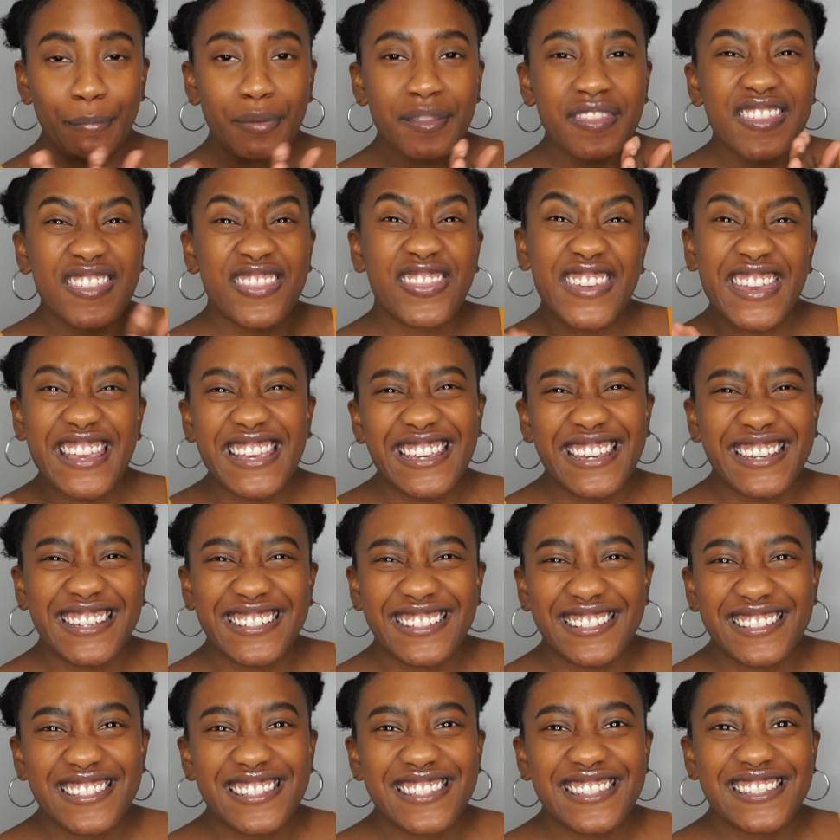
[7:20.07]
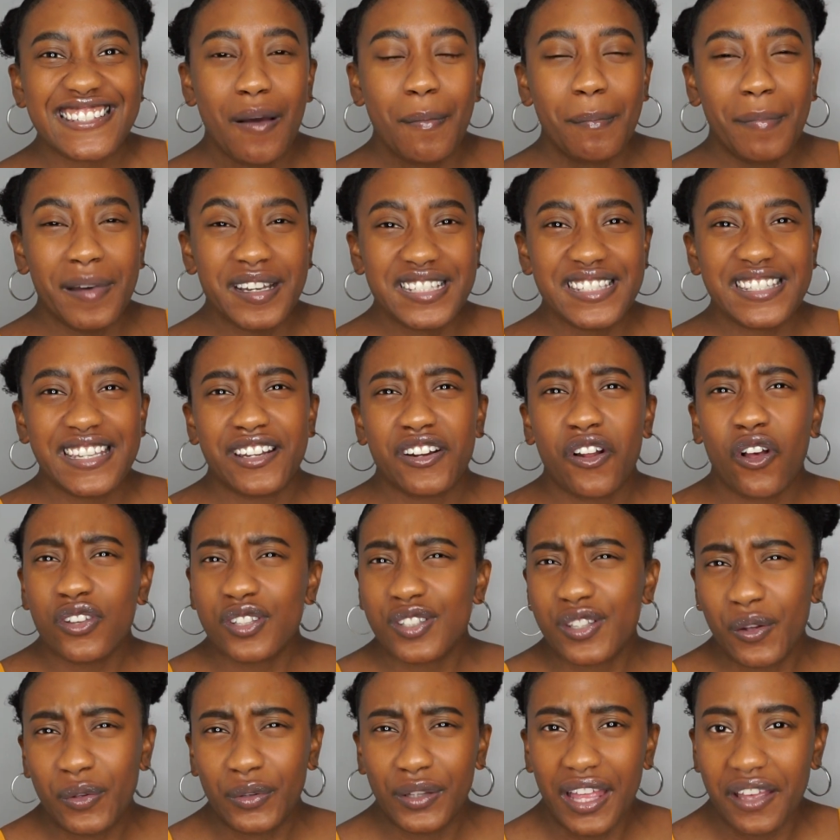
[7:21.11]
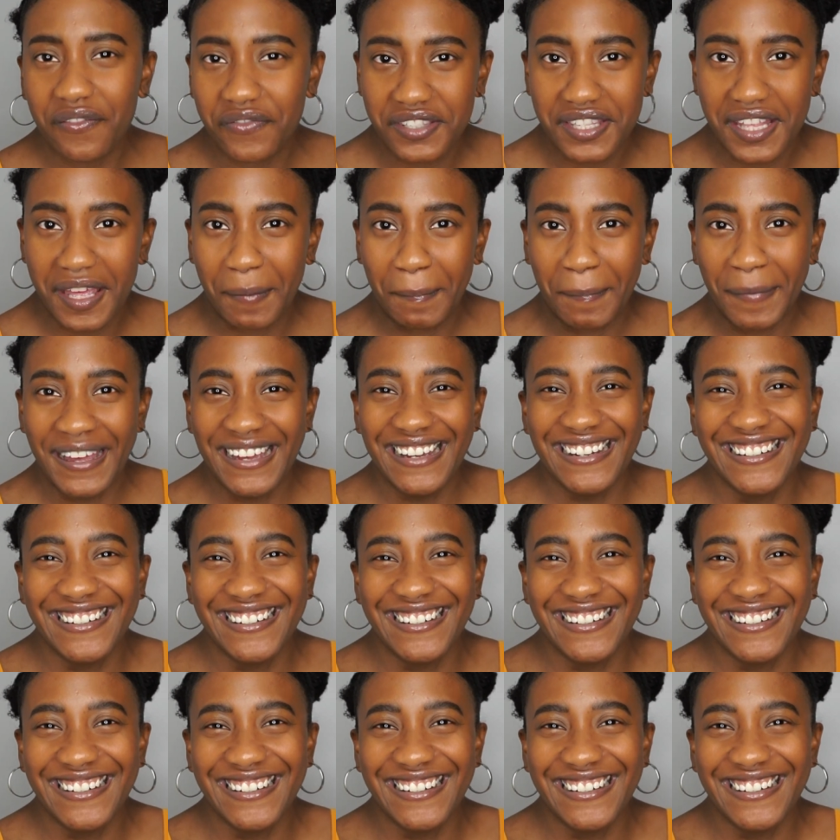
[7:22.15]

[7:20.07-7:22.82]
But the thing is, my skin also loves them.